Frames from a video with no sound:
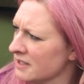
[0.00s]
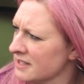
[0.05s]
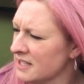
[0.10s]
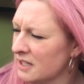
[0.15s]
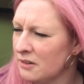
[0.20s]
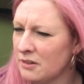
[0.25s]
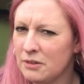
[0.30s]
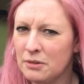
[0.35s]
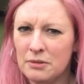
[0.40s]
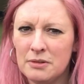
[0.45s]

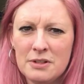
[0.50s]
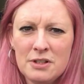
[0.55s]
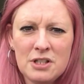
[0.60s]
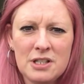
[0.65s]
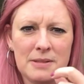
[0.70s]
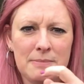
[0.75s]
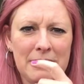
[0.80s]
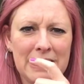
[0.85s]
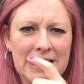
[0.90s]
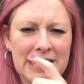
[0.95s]
so I thought it
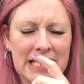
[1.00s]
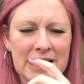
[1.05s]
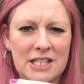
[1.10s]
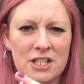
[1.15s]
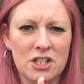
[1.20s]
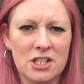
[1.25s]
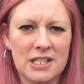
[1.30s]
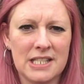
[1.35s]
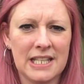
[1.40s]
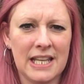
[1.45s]
just made
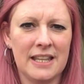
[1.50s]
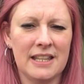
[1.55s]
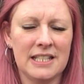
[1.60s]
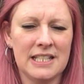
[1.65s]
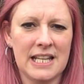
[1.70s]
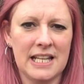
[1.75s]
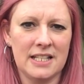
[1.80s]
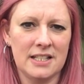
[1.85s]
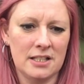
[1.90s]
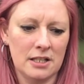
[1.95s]
sense just to get the
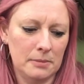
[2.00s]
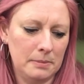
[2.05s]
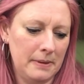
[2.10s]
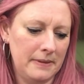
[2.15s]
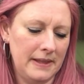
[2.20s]
tent up